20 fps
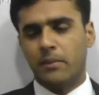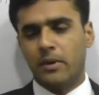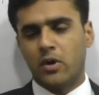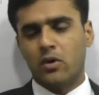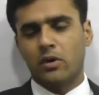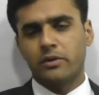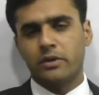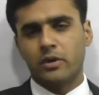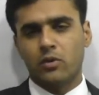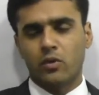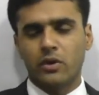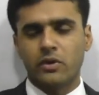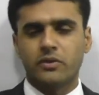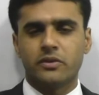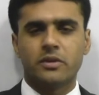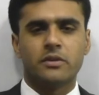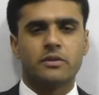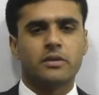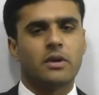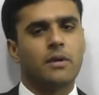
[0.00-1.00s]
because the
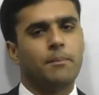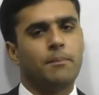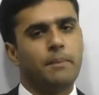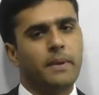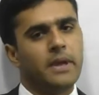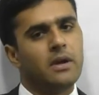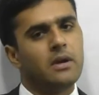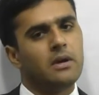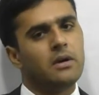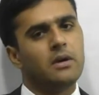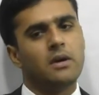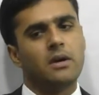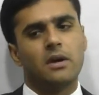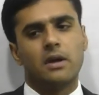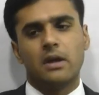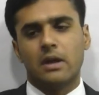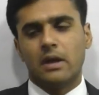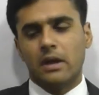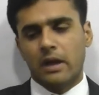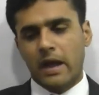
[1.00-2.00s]
questions are bigger,
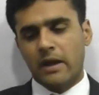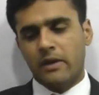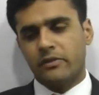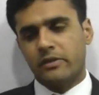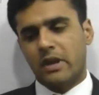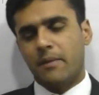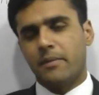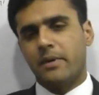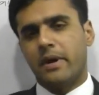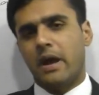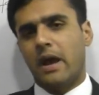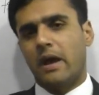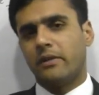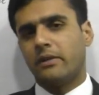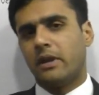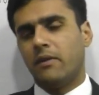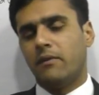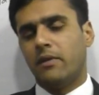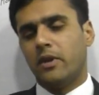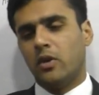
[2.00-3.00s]
examiner
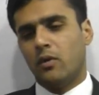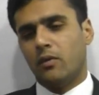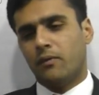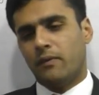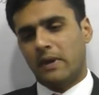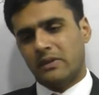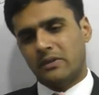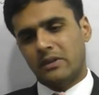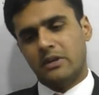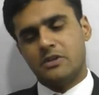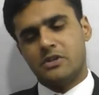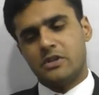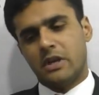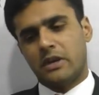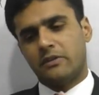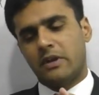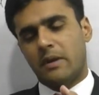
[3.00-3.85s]
has given you facility.